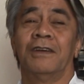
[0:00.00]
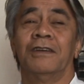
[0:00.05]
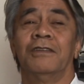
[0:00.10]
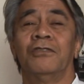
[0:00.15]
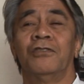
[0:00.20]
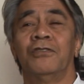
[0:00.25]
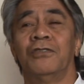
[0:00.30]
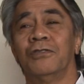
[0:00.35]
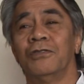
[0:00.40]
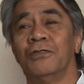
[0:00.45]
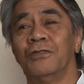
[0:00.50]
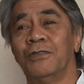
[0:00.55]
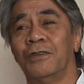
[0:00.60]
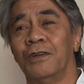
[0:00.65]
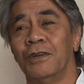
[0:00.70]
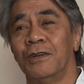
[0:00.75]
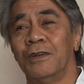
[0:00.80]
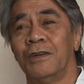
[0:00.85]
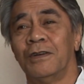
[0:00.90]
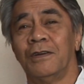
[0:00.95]
into
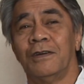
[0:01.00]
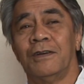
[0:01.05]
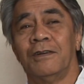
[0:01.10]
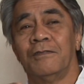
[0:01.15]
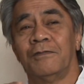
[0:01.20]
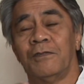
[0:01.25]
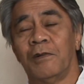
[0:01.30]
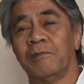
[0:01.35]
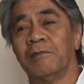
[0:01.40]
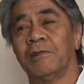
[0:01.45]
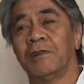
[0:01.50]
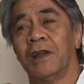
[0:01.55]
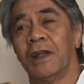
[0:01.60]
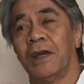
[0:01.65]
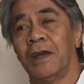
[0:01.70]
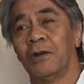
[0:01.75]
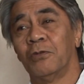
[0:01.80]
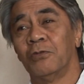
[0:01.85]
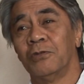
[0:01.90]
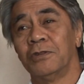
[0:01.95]
Foreign
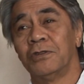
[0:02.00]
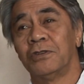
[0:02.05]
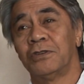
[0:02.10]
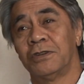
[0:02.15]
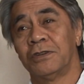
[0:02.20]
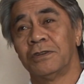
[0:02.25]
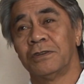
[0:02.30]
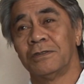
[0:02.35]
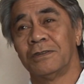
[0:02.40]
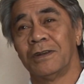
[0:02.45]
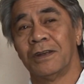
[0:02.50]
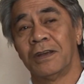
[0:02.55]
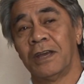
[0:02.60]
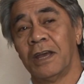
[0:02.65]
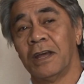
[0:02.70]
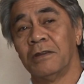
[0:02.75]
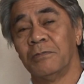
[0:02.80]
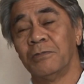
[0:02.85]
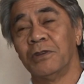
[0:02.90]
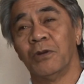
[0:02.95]
Language
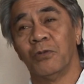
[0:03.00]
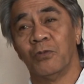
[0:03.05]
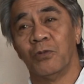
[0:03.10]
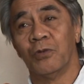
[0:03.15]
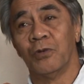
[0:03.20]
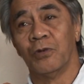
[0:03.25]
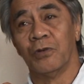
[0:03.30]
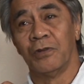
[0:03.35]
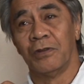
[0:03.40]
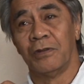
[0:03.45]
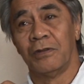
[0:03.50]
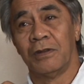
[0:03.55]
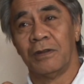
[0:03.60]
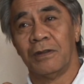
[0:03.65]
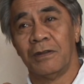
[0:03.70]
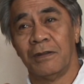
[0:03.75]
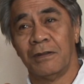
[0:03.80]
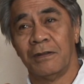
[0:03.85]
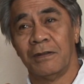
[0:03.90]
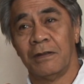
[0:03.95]
Academy Awards.
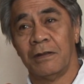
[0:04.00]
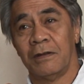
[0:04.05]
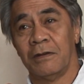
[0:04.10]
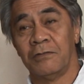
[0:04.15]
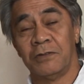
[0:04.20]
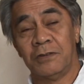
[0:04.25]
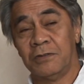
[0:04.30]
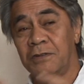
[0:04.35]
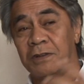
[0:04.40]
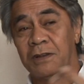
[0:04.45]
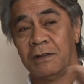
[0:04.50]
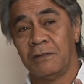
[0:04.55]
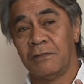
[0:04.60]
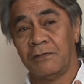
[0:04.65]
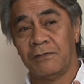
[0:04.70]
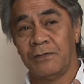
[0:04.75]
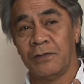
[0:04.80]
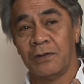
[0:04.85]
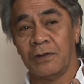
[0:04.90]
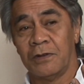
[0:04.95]
It was New Zealand's
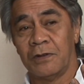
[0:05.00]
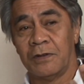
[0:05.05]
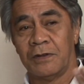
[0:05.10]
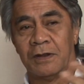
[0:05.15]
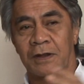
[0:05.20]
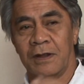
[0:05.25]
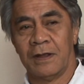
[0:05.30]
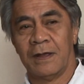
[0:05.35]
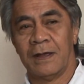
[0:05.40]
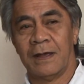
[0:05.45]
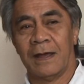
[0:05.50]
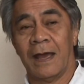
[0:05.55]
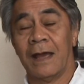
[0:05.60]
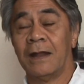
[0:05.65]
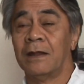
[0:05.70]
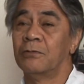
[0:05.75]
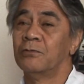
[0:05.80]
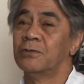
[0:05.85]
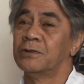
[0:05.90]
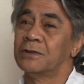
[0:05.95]
first,
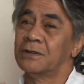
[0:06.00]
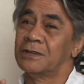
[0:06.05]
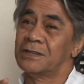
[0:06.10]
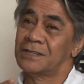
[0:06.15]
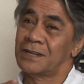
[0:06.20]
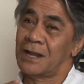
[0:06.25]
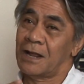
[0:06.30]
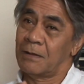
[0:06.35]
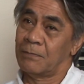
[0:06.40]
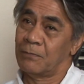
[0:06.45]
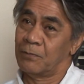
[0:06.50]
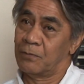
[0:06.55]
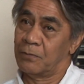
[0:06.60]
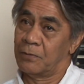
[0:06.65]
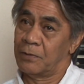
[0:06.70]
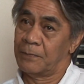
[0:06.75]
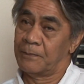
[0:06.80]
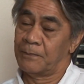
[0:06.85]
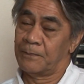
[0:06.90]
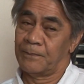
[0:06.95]
and it was in
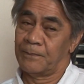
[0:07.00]
Samoan.